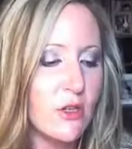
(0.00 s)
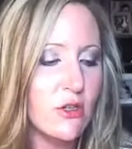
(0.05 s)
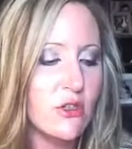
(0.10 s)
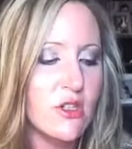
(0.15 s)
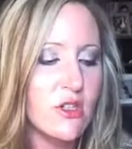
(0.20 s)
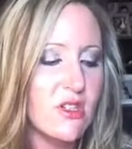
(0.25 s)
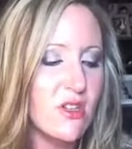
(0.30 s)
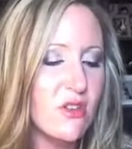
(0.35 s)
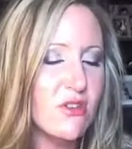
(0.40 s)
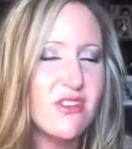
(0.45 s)
You
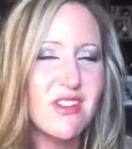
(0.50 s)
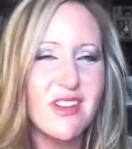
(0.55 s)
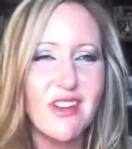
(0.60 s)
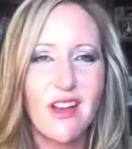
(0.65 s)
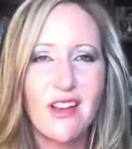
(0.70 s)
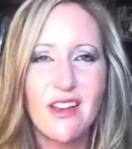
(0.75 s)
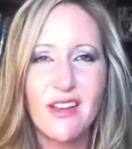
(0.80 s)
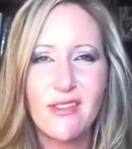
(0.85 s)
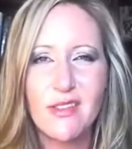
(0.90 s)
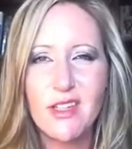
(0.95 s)
just usually
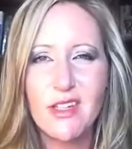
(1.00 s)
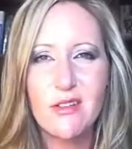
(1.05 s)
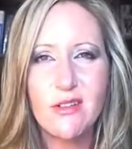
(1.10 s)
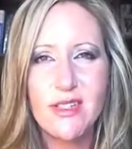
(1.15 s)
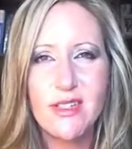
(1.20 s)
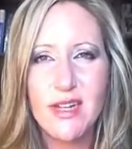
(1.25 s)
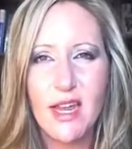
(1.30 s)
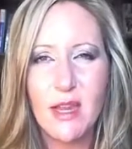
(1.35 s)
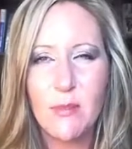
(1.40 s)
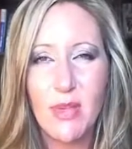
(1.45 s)
all you have to do
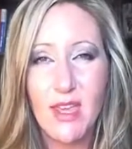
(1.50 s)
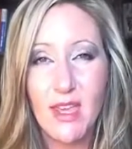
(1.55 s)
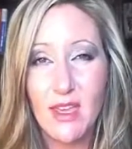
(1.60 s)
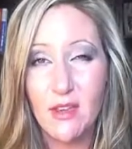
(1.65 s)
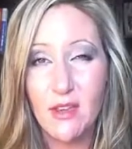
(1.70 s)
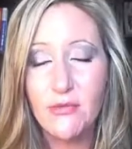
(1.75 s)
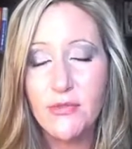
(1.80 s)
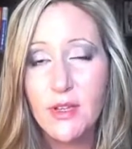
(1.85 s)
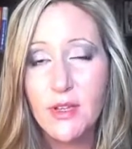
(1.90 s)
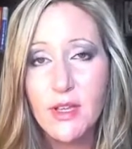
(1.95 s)
is type
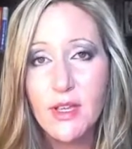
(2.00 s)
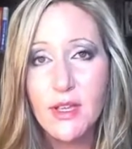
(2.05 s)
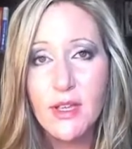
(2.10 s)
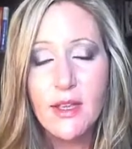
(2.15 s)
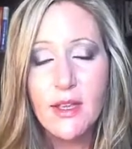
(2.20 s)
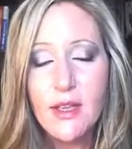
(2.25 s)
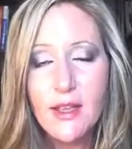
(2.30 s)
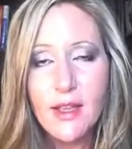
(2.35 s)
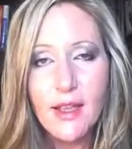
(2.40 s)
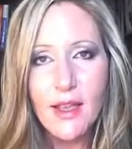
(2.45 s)
if,
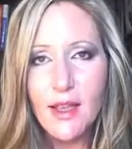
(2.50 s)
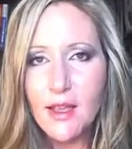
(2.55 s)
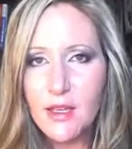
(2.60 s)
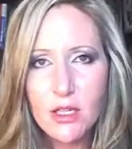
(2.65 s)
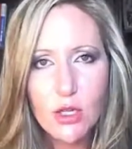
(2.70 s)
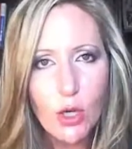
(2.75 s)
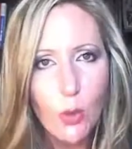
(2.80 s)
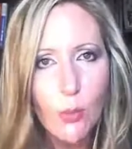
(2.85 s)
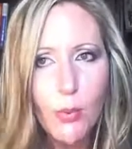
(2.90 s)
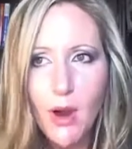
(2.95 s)
and
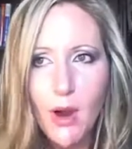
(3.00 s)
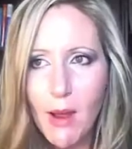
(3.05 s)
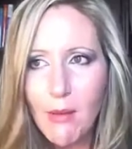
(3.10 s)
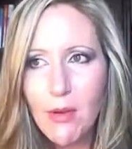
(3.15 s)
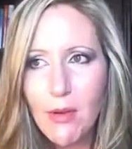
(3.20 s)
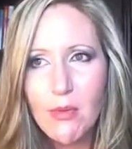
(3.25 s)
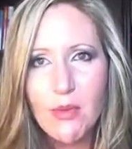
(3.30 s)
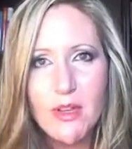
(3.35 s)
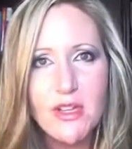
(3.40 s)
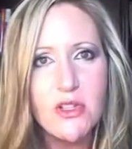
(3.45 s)
you'll
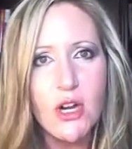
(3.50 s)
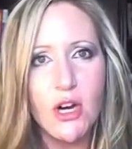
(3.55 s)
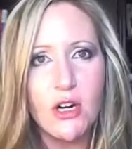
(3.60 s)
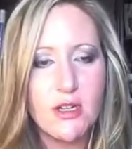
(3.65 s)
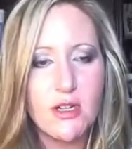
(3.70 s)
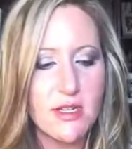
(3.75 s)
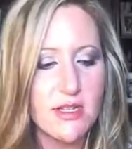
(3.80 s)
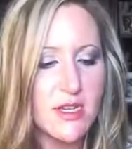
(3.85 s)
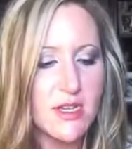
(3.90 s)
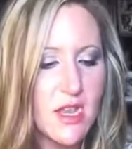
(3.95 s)
probably
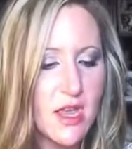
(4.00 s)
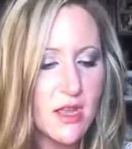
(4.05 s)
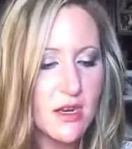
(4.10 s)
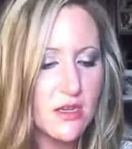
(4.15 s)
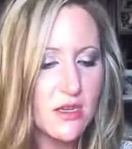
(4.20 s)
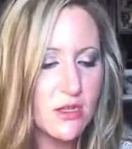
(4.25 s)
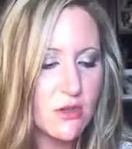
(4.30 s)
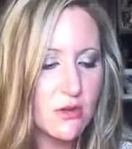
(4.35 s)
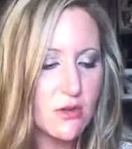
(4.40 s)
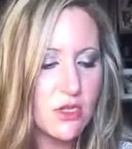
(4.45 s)
start to see it
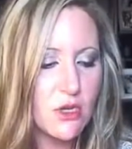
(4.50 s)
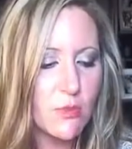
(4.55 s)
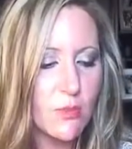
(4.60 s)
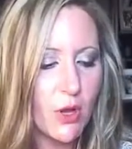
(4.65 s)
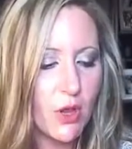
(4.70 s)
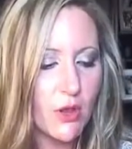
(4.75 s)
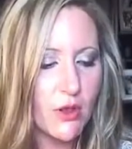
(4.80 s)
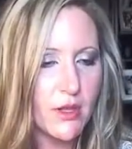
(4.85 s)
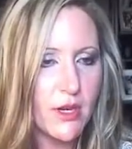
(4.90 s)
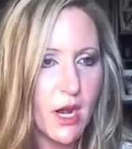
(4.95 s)
as soon as you
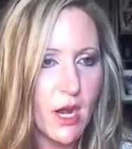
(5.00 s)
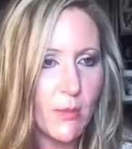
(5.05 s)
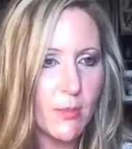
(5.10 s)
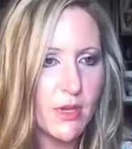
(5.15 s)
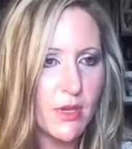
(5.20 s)
pull it up.